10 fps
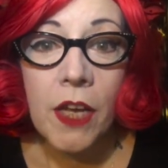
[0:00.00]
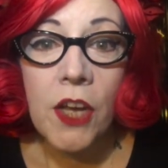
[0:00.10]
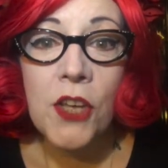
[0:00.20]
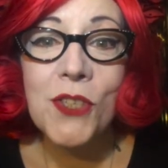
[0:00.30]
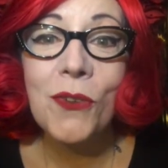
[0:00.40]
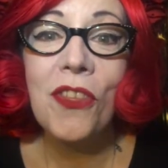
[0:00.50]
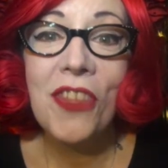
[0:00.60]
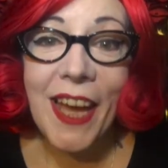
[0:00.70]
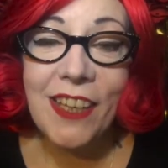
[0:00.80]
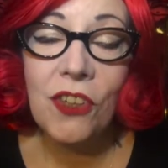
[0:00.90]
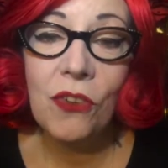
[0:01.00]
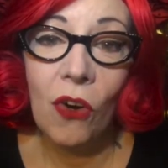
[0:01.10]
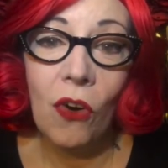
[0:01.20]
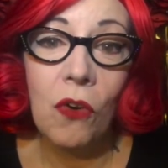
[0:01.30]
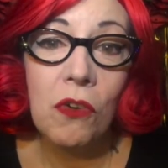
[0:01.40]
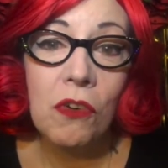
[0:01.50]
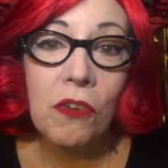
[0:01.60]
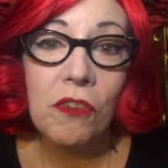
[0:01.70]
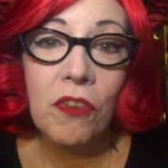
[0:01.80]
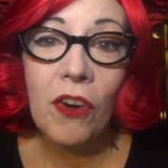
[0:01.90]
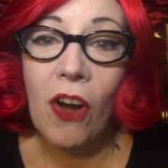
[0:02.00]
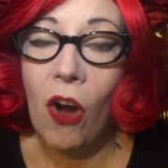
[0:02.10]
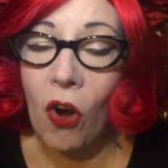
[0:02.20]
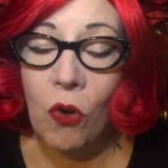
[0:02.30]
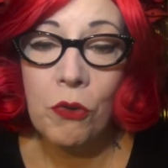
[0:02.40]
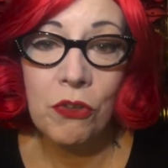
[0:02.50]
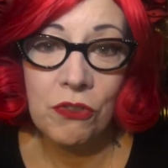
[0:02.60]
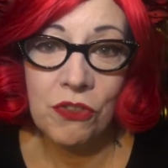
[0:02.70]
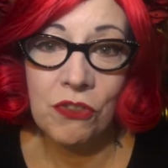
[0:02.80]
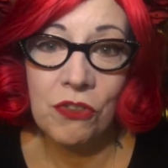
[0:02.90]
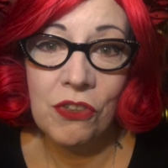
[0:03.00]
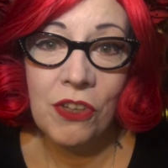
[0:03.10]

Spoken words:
So thank you all for all you do.